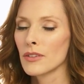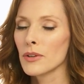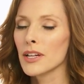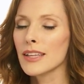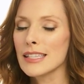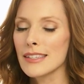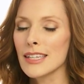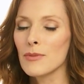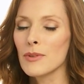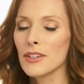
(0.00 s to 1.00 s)
Really
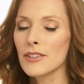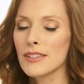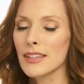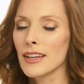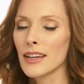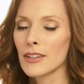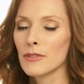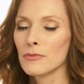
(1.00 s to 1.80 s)
see what you're seeing.